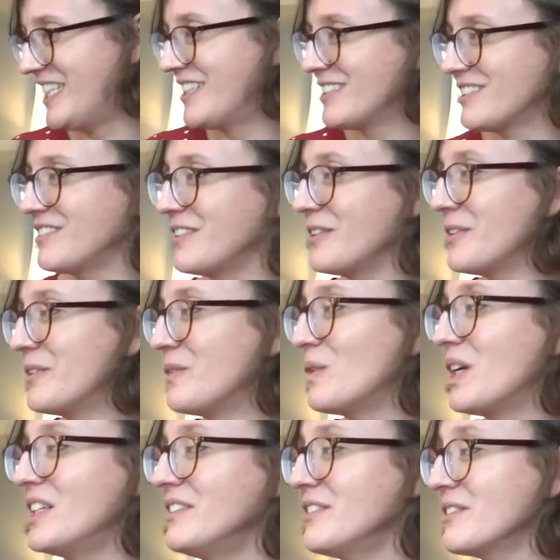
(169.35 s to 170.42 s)
So
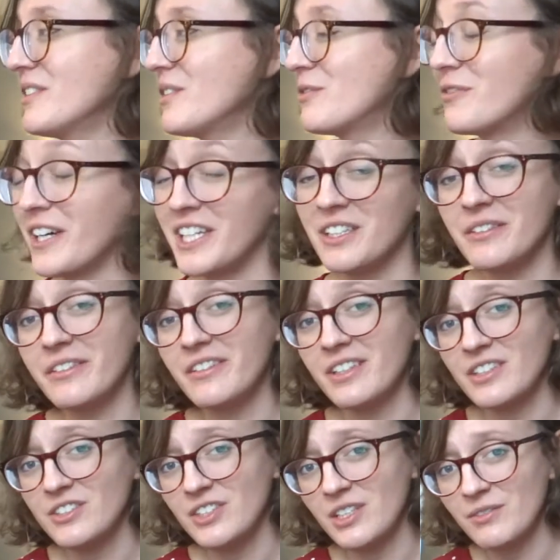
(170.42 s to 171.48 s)
under the files
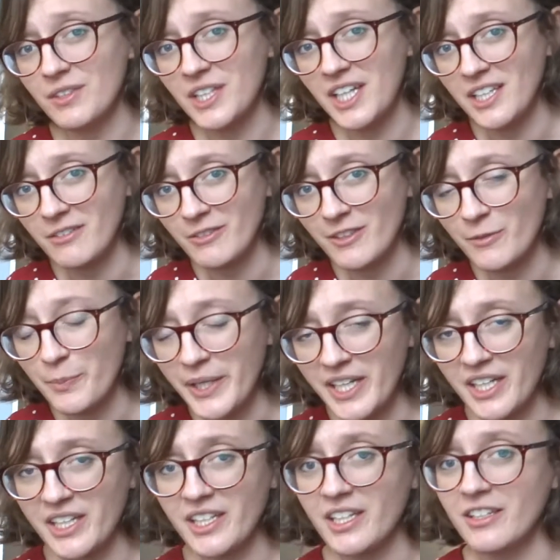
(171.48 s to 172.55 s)
section of our Canvas
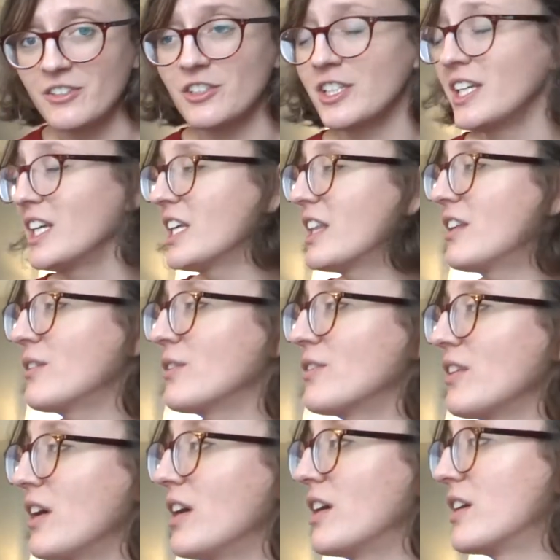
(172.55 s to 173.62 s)
page, there's
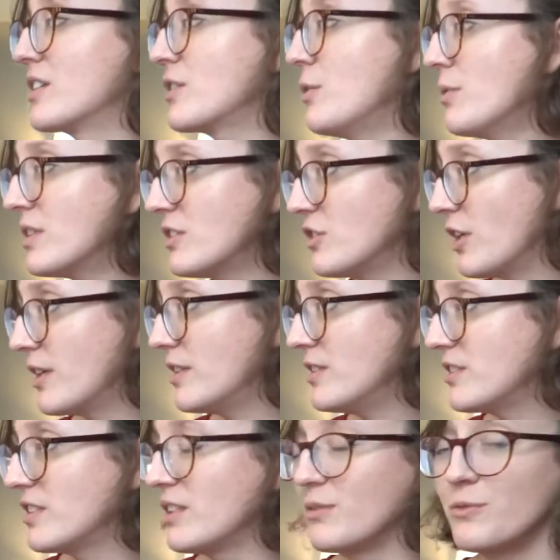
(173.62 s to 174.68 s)
a chord
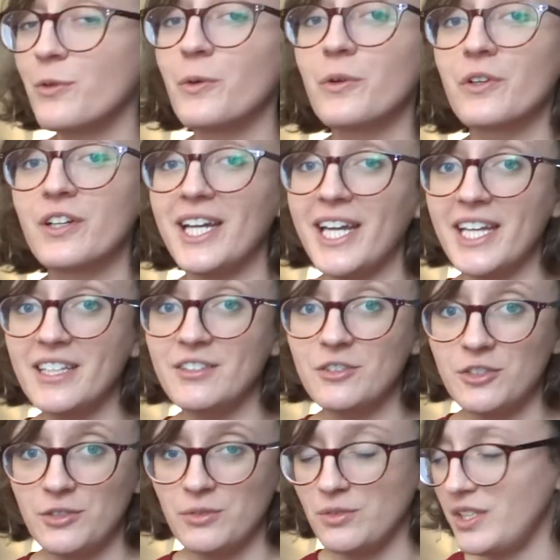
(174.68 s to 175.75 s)
chart for Hey
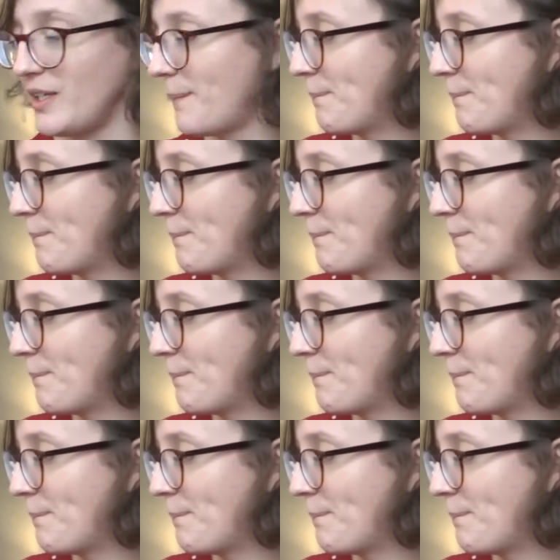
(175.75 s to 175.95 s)
Jude,